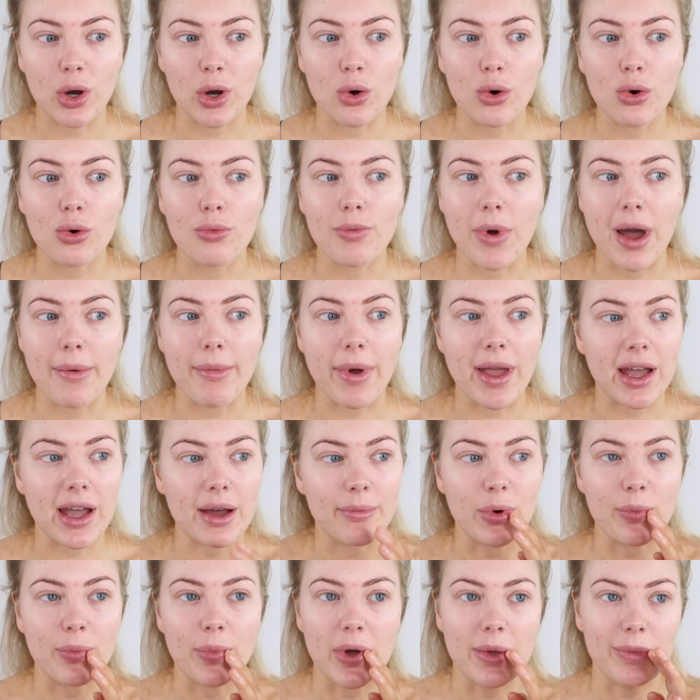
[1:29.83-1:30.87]
all my
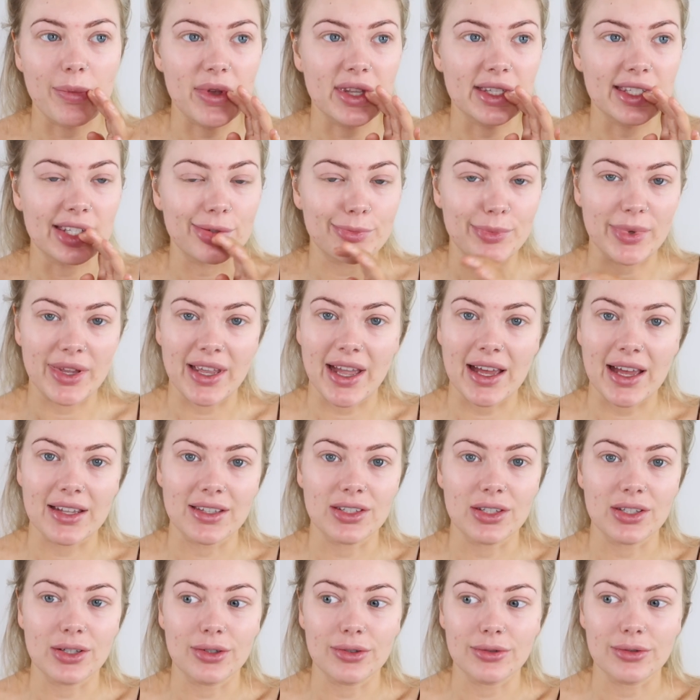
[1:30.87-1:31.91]
makeup appointments have been
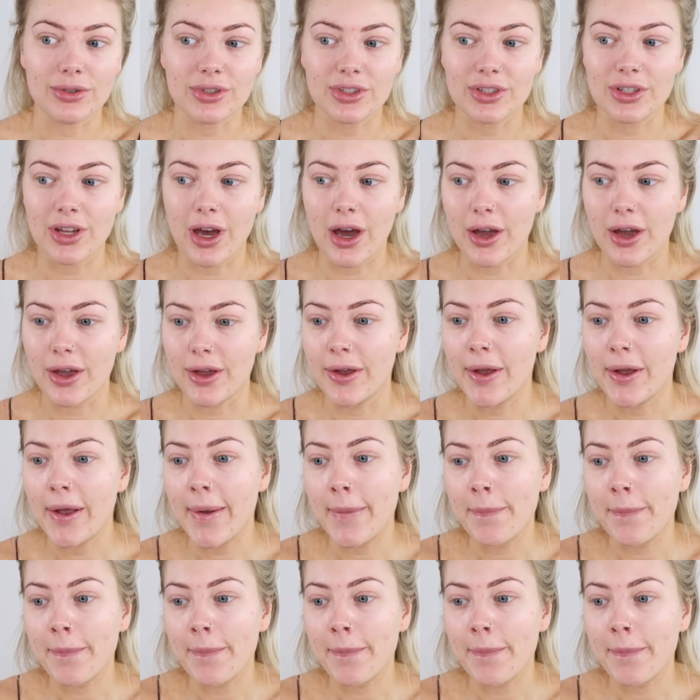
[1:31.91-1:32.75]
cancelled, so